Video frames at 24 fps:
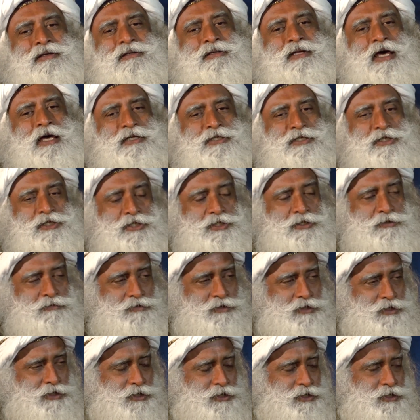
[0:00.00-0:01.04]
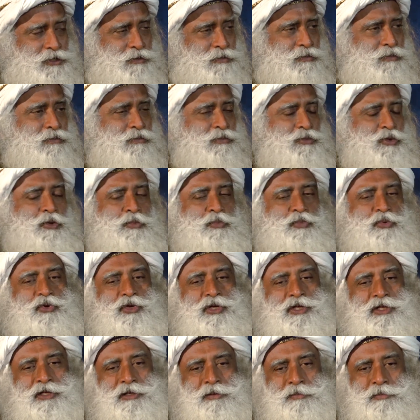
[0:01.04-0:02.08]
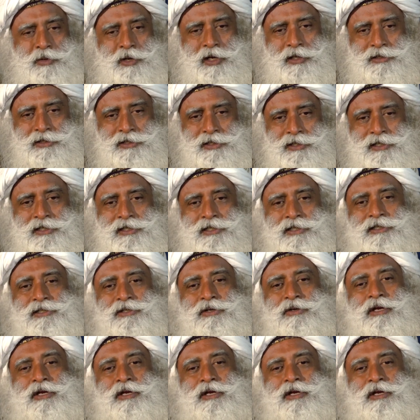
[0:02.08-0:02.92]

Digestive system, your breathing process,